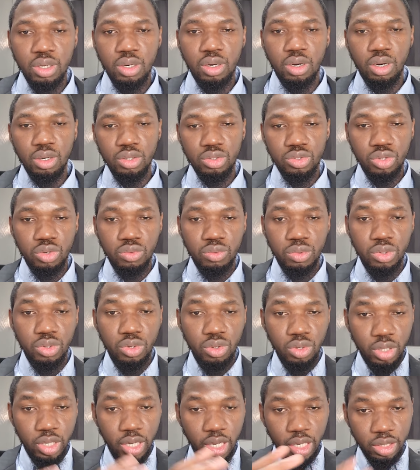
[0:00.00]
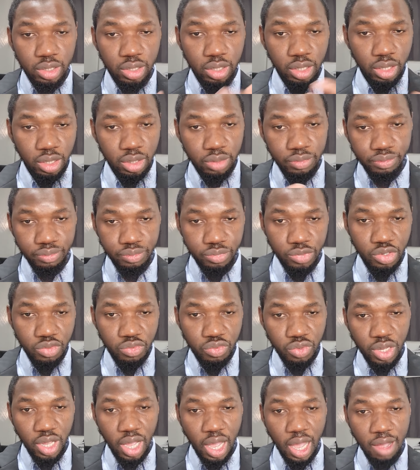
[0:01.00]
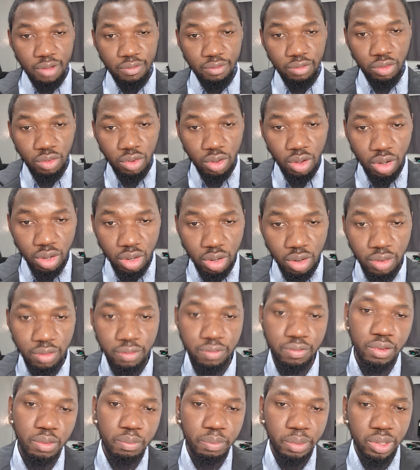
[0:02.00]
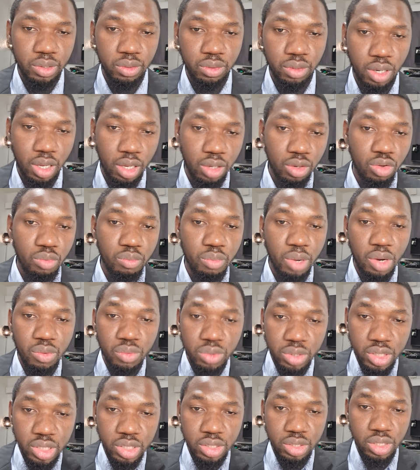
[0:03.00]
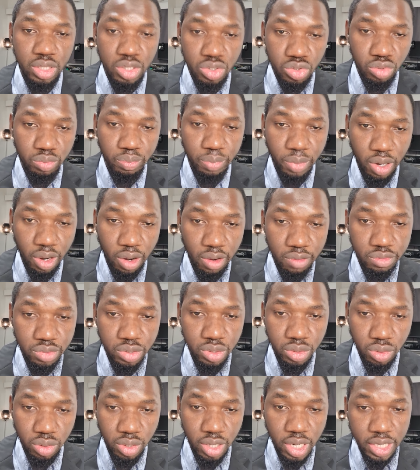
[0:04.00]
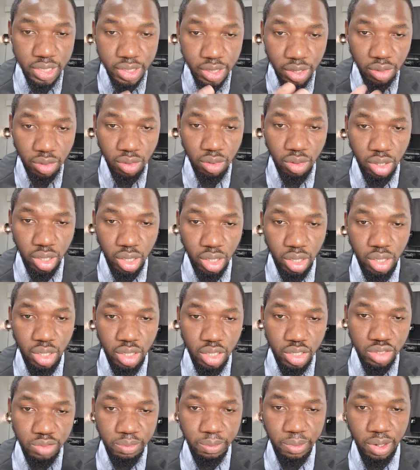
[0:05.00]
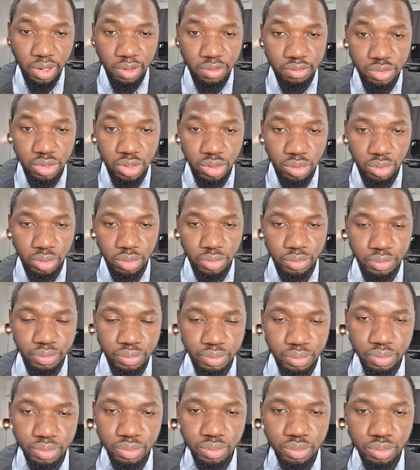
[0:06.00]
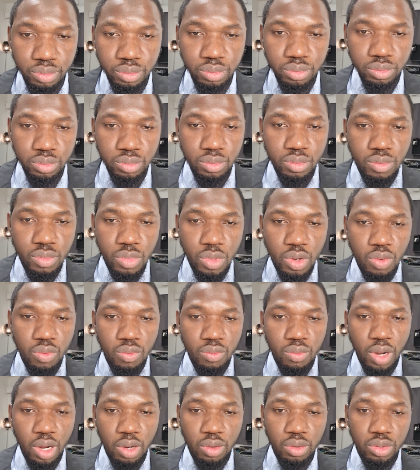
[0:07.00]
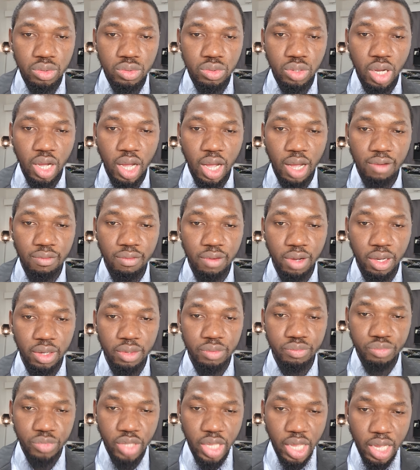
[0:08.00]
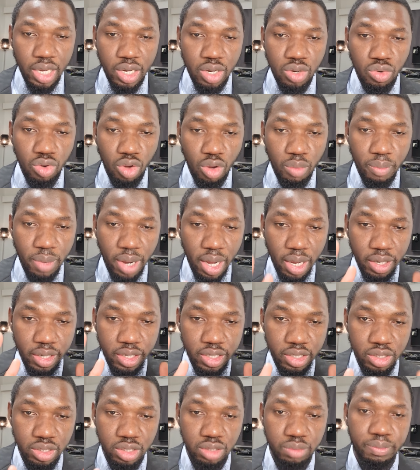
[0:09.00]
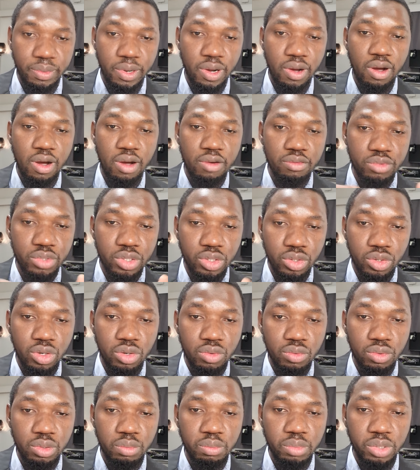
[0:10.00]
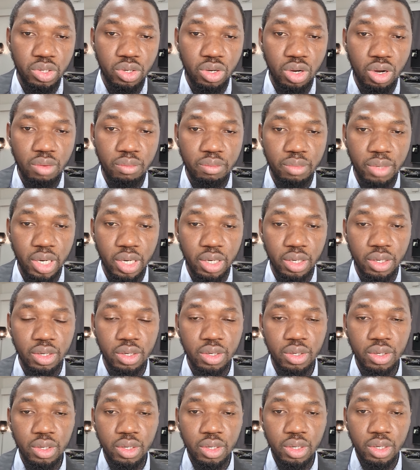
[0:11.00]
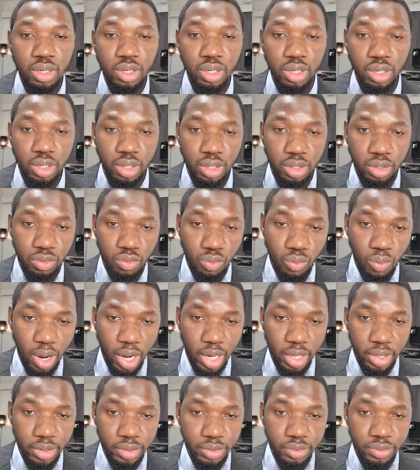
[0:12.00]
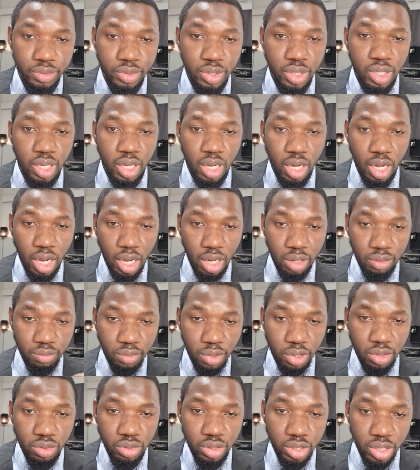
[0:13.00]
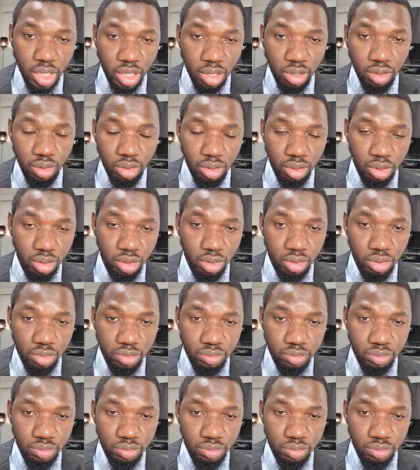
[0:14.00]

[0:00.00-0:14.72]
Also, we know that if you have log of a particular number which is raised to power of 0, let's say log A raised to power of 0, we are going to have any number raised to the power of 0 will become 1. And when you take log